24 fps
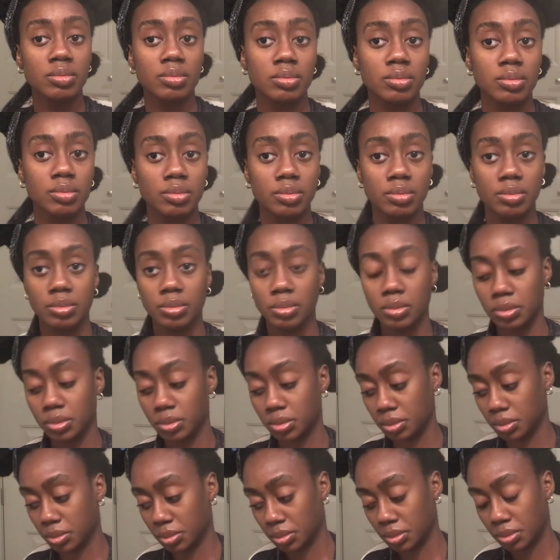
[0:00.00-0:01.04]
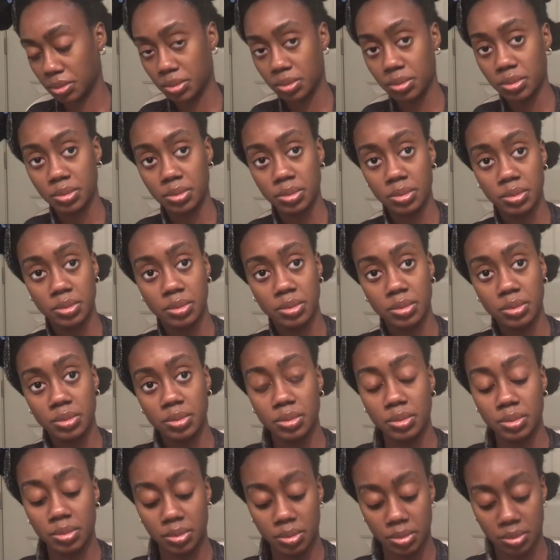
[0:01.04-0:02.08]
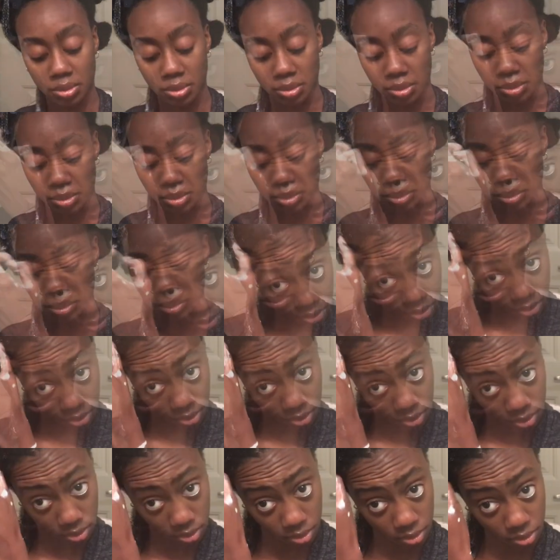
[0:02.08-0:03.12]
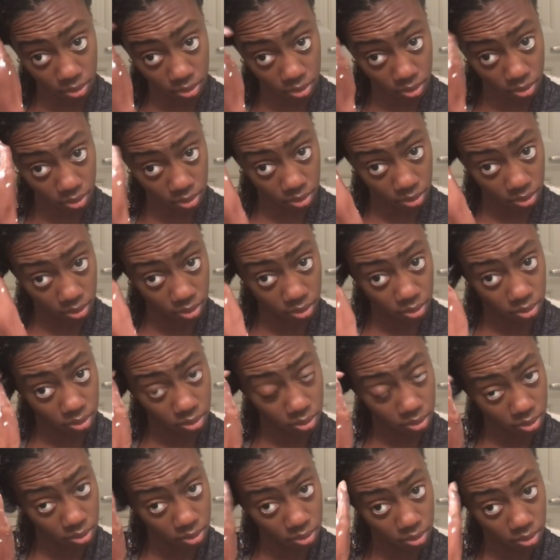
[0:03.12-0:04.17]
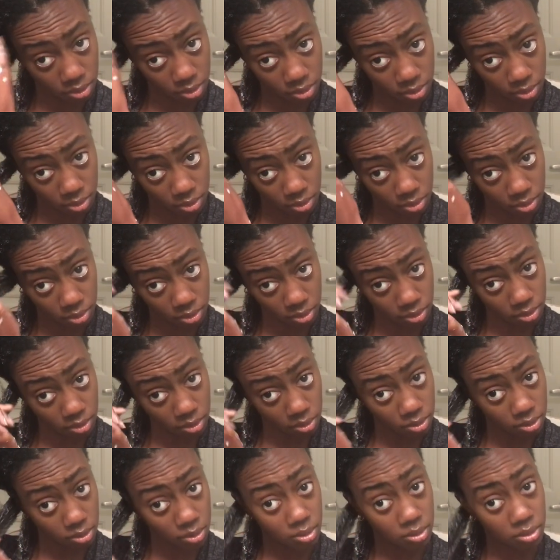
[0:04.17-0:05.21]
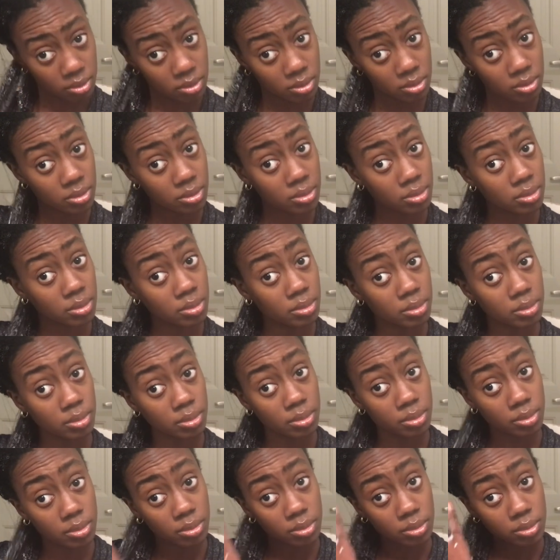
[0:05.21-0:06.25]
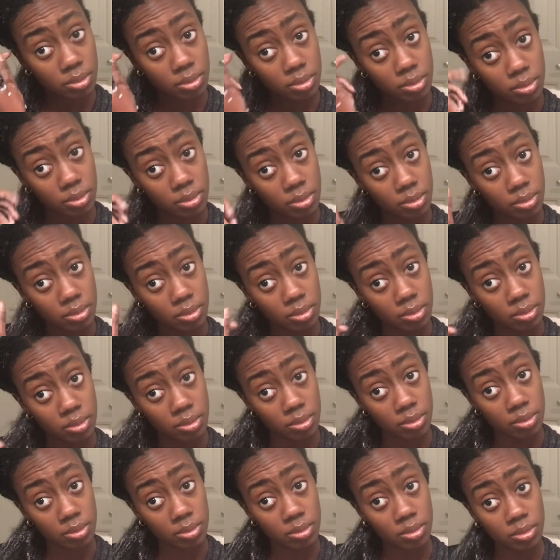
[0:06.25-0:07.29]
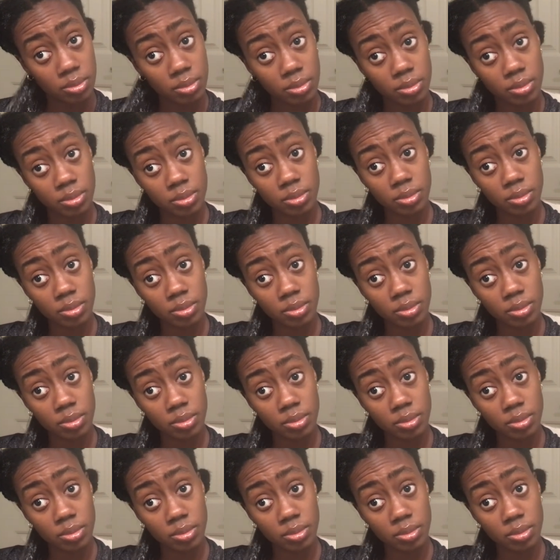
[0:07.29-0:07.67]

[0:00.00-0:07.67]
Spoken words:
(no one is talking)